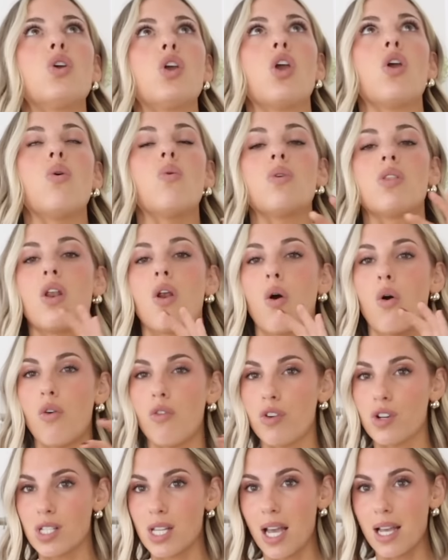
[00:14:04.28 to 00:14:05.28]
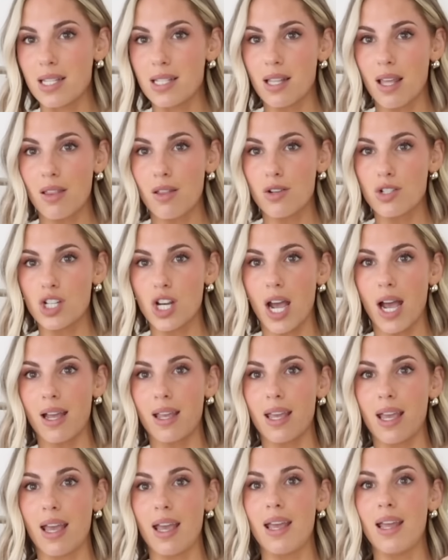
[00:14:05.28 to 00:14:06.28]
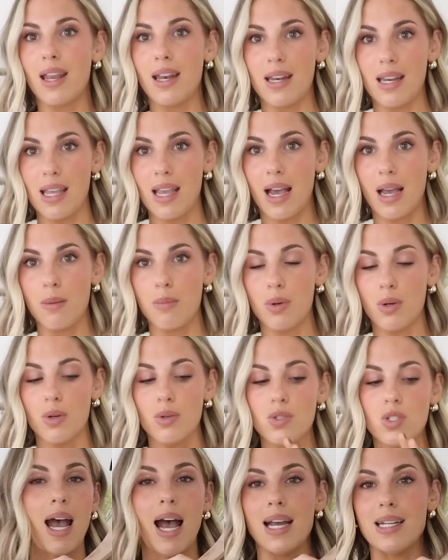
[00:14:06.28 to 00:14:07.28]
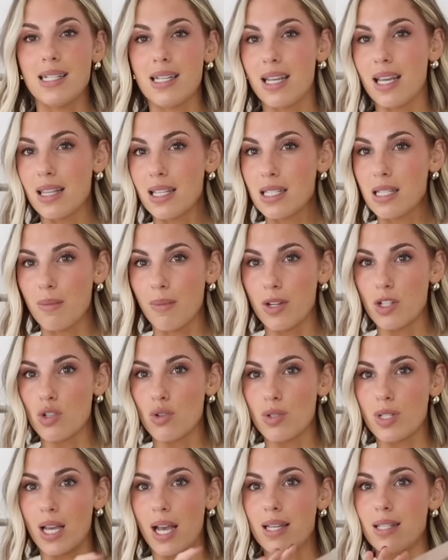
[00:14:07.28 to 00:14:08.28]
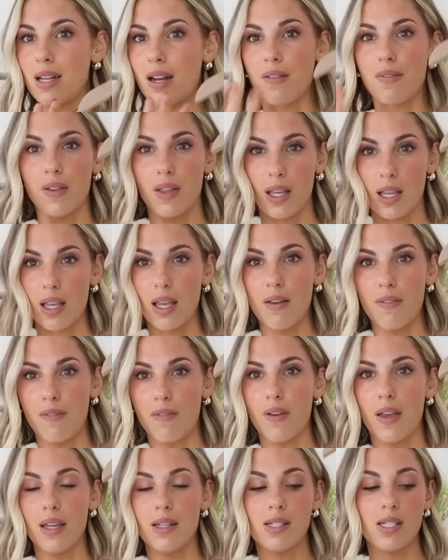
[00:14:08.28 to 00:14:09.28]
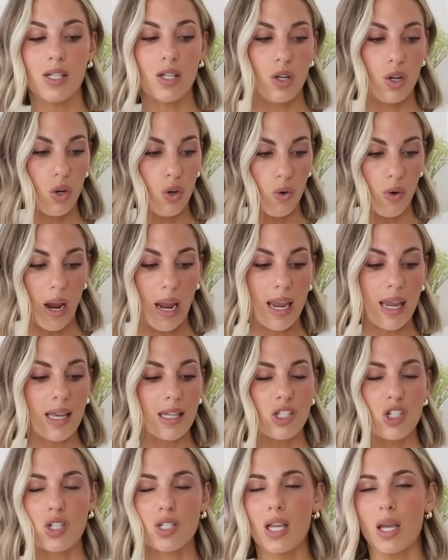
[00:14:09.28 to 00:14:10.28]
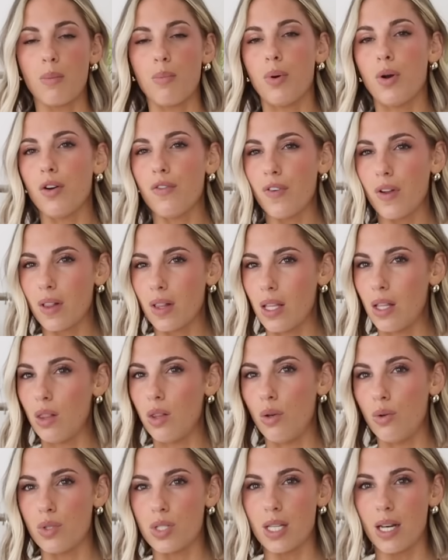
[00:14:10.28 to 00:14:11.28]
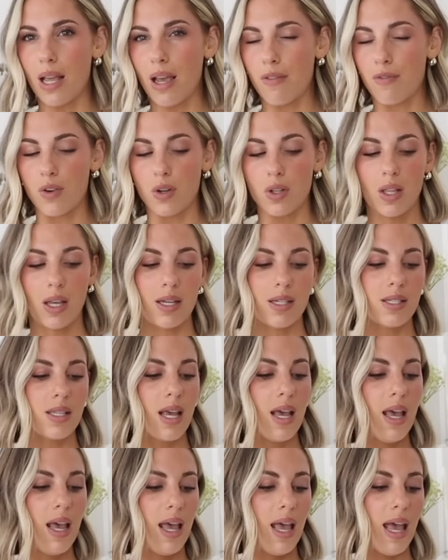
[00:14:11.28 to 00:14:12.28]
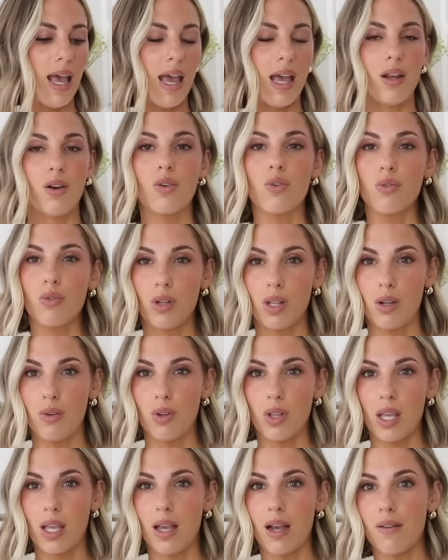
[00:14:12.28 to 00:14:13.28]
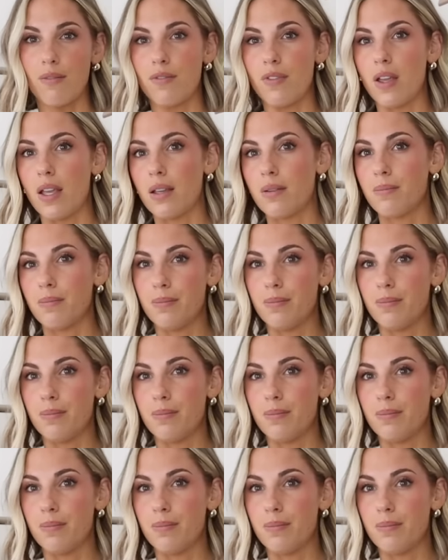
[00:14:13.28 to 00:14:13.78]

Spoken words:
cute with an oversized leather jacket and knee-high boots. I did get this in my true size and I feel like it fit great. It's just like perfectly loose and effortless and really, really comfy.